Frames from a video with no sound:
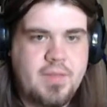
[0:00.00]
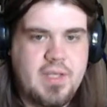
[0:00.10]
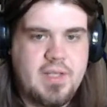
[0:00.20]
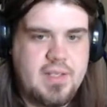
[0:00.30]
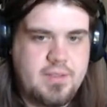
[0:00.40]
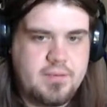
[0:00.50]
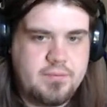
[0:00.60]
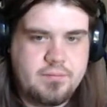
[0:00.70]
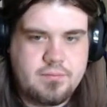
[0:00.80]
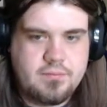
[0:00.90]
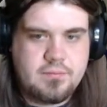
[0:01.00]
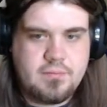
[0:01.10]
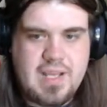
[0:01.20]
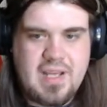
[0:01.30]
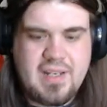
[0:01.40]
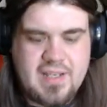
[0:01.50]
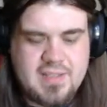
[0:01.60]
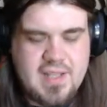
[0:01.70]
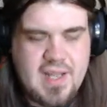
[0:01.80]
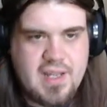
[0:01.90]
and then I think that's
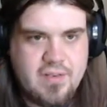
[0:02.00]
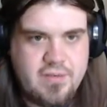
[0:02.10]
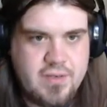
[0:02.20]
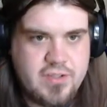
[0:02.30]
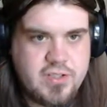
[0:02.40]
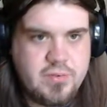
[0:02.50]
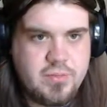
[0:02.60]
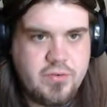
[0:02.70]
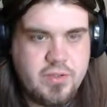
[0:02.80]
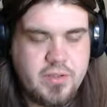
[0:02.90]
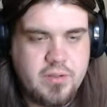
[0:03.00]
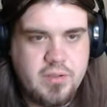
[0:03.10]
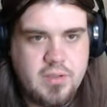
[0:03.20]
kind of like a finishing move though,